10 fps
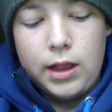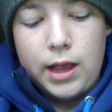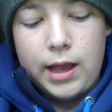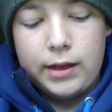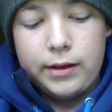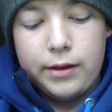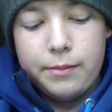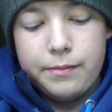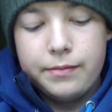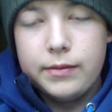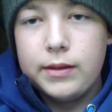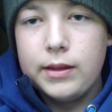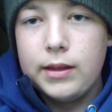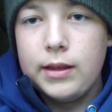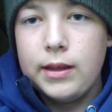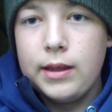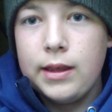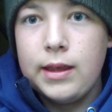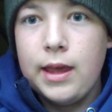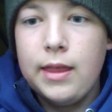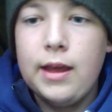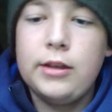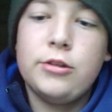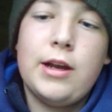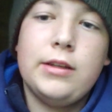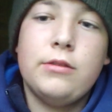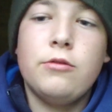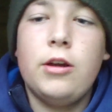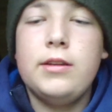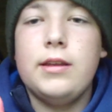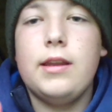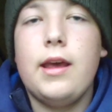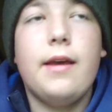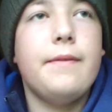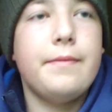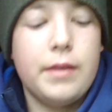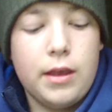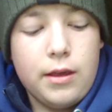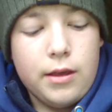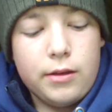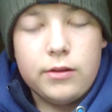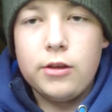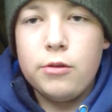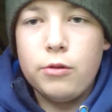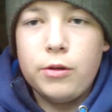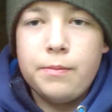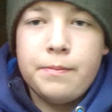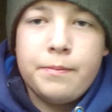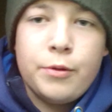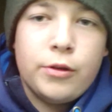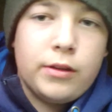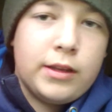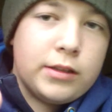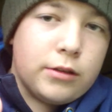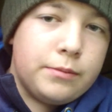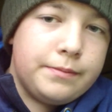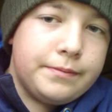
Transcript: and get that attractant right in there. So you want to put this on,